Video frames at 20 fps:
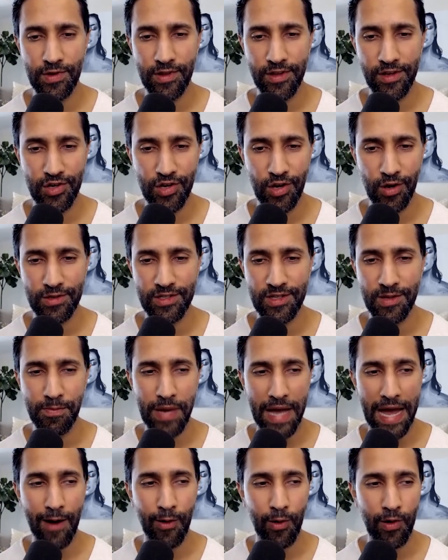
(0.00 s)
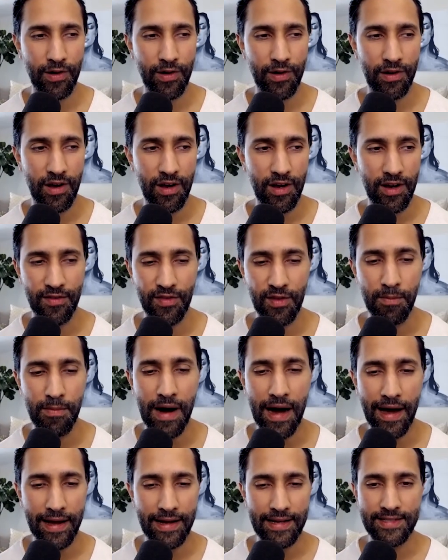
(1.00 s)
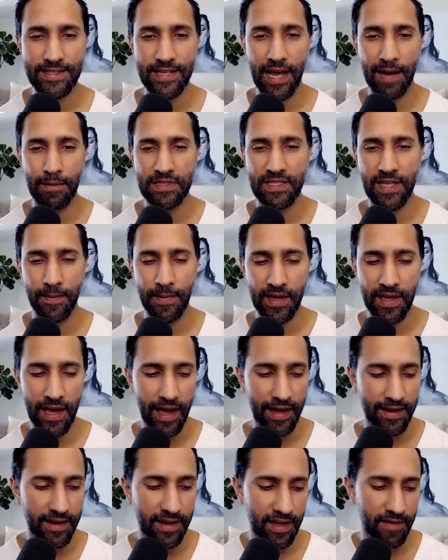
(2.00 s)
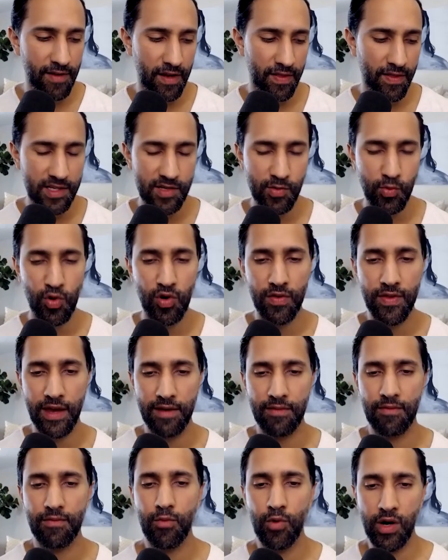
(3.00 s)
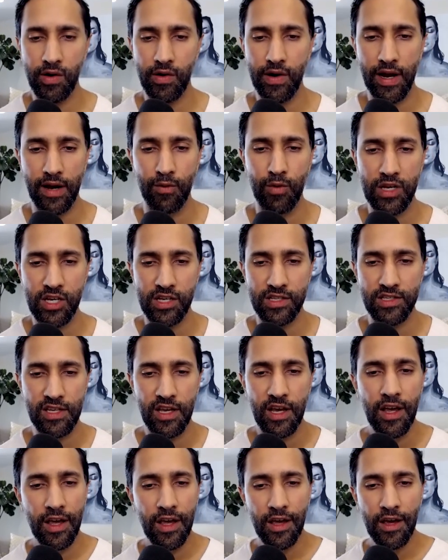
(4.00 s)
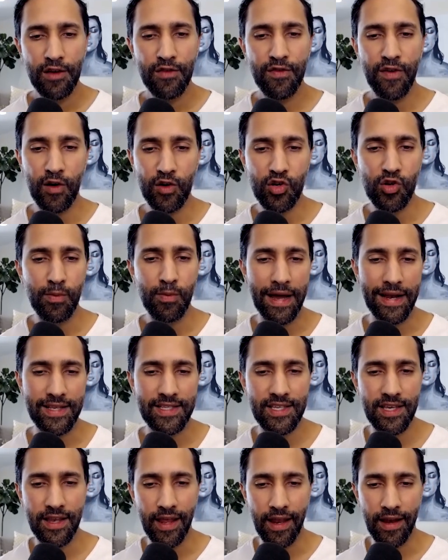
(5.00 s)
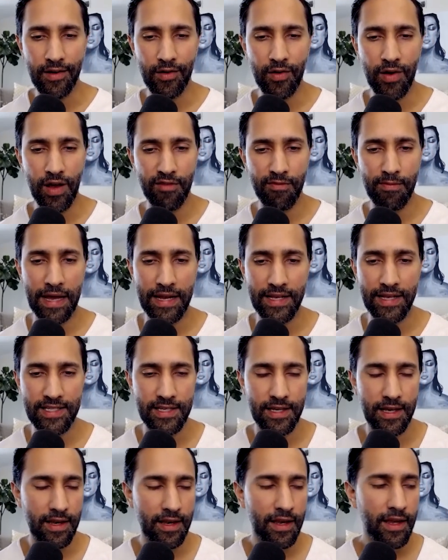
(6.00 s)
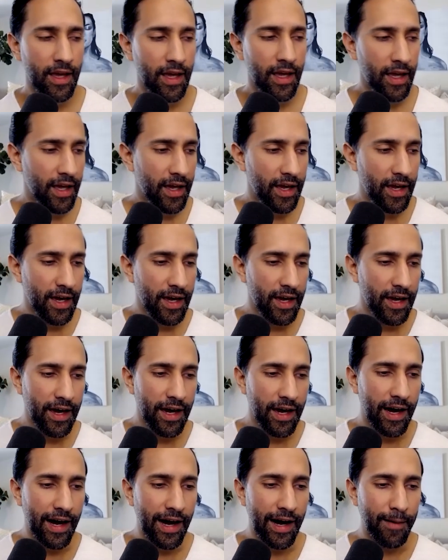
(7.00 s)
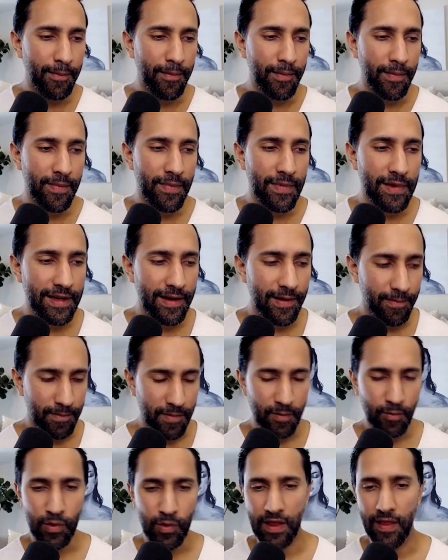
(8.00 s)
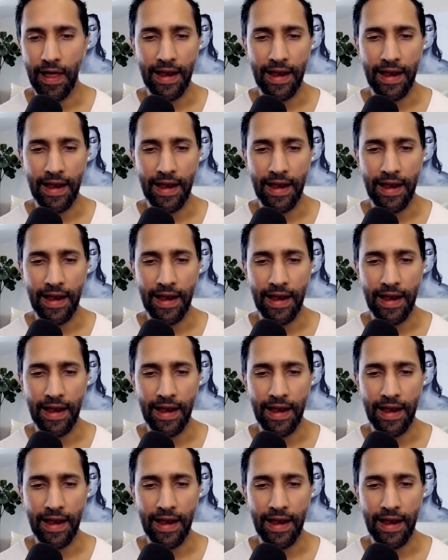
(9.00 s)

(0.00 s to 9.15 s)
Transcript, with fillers: really shows the power of the mind time and time again. And even in this world that we're in, which is functional medicine, integrative medicine. Yeah. Um, with a